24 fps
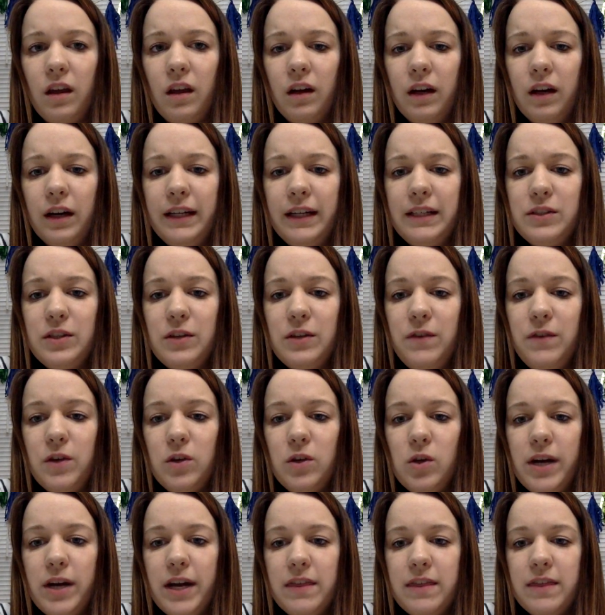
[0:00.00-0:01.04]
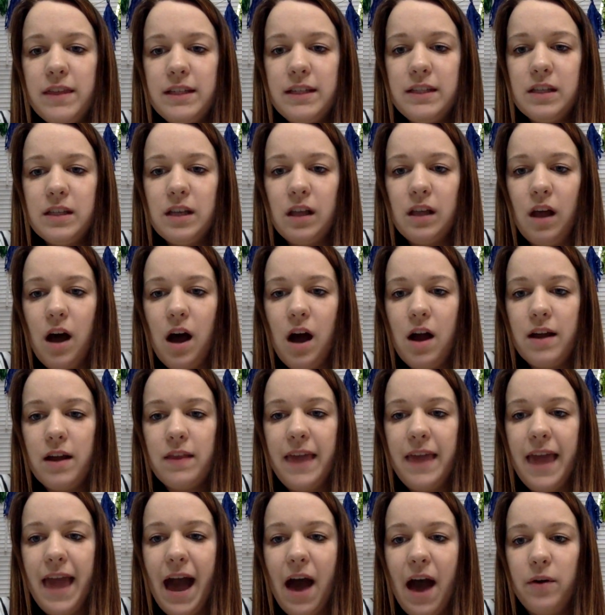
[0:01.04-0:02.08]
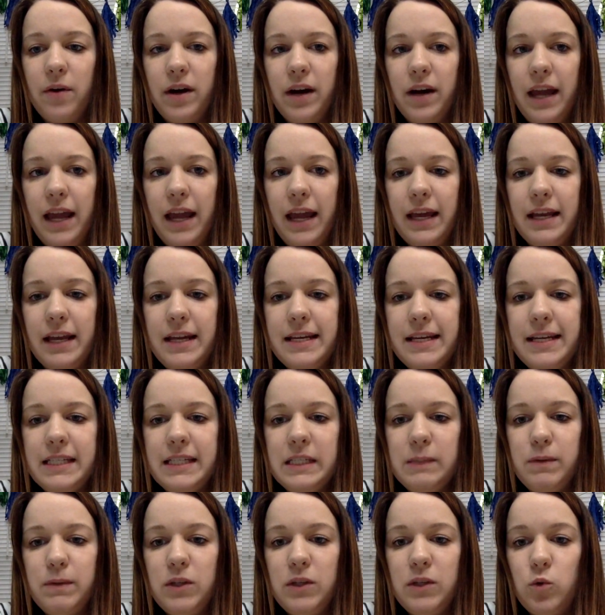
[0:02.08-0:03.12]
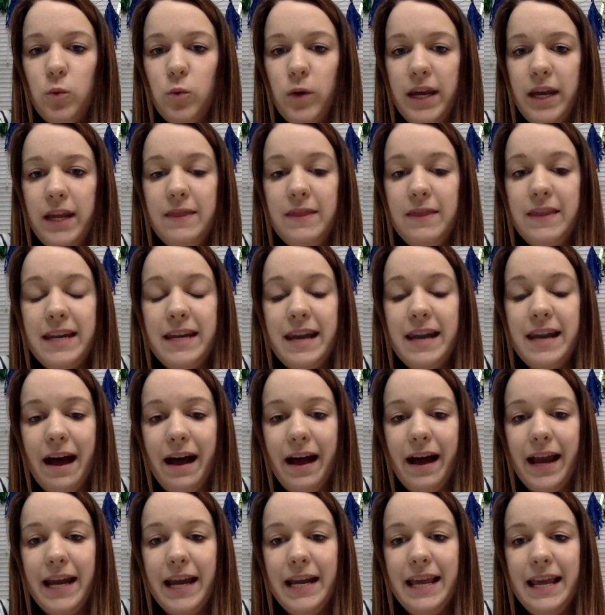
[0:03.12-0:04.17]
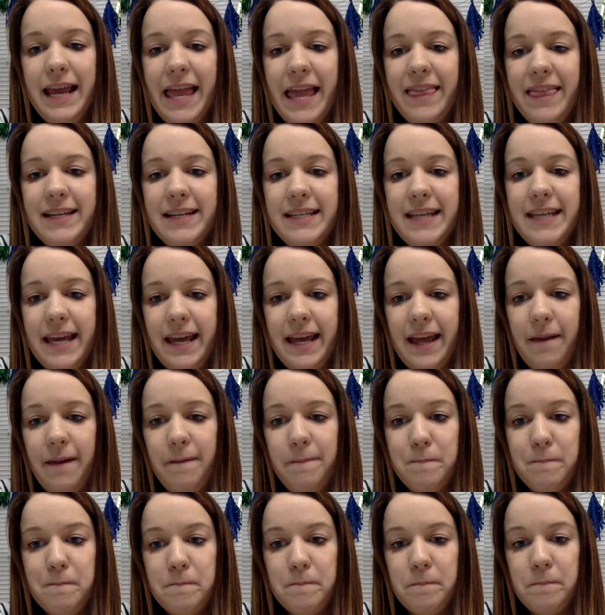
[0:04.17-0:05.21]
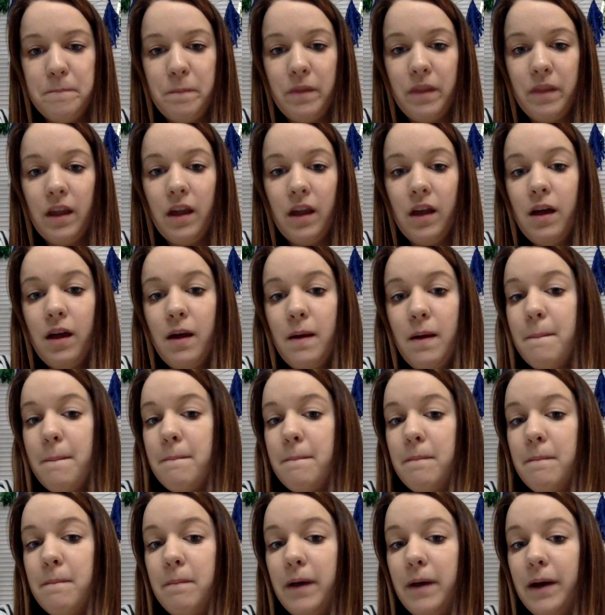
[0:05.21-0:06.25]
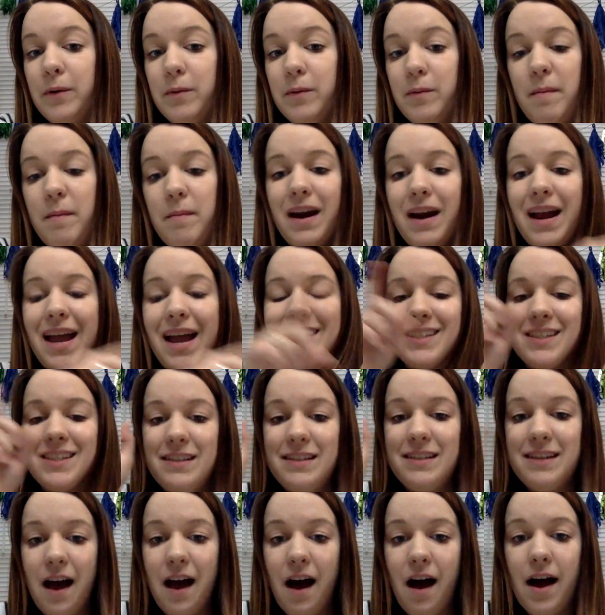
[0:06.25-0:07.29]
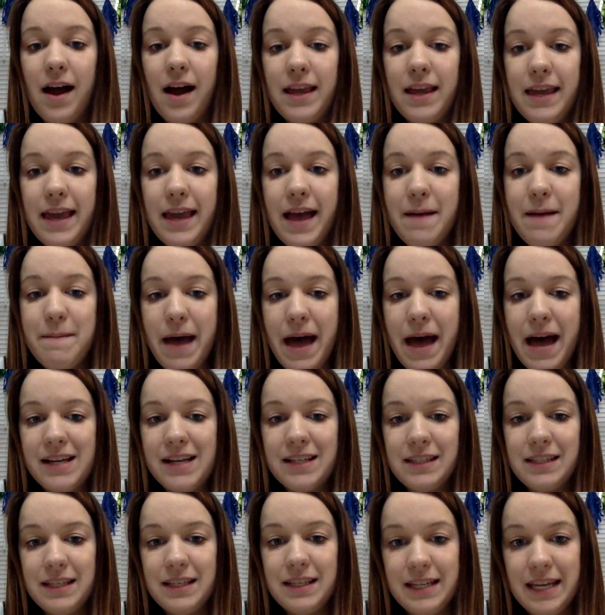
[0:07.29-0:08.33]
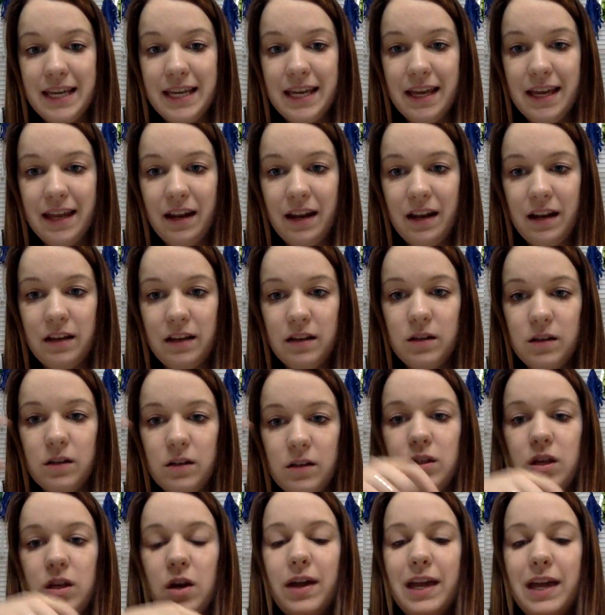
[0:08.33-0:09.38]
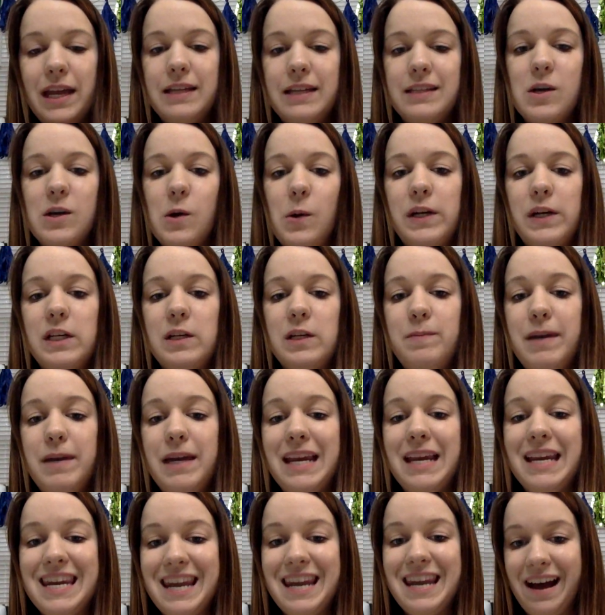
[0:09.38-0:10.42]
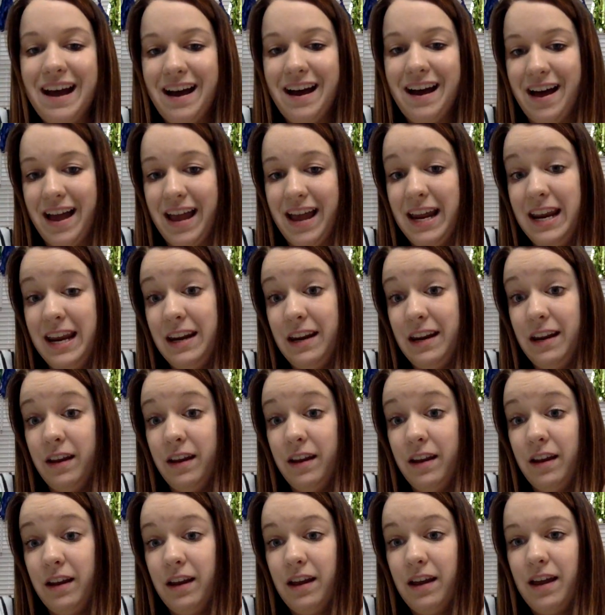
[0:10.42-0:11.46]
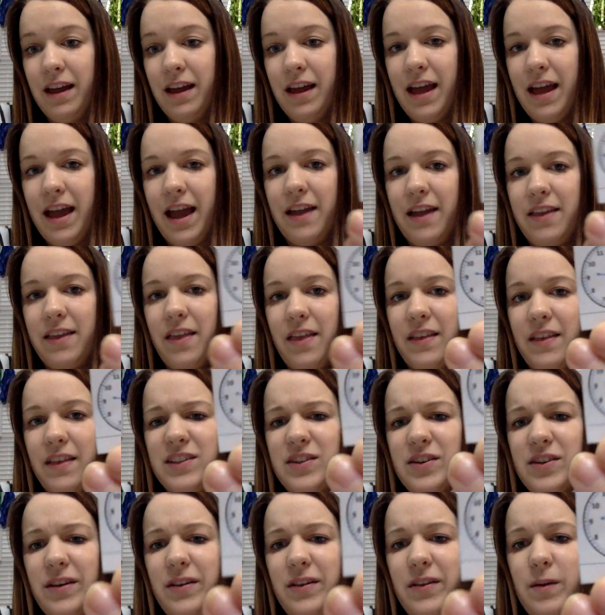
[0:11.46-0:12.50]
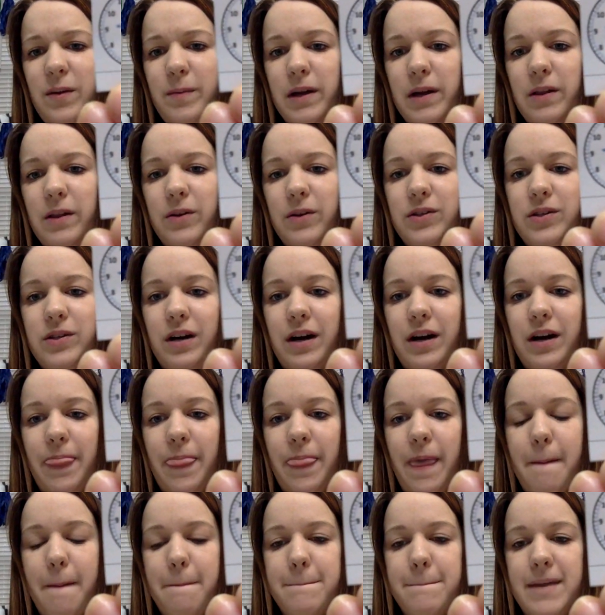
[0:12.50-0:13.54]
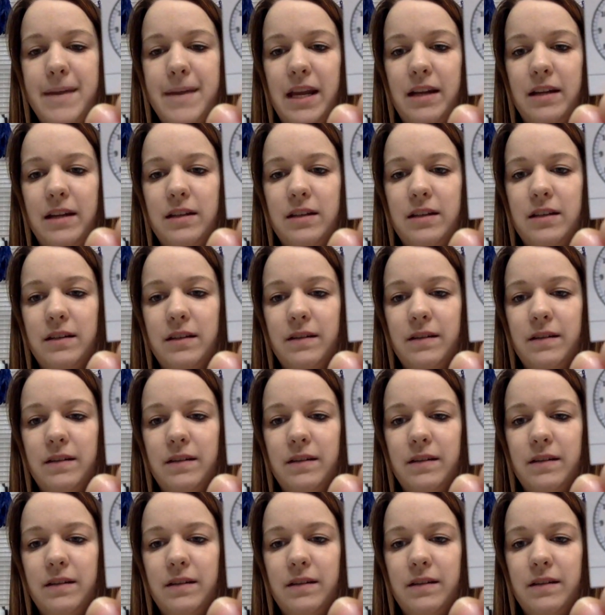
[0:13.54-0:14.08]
All right, so if you look at this clock, the hour hand is between the 9 and the 10. But remember, it has not yet passed the 10. So it is going to be 9. And then let's look a little bit closer at that minute.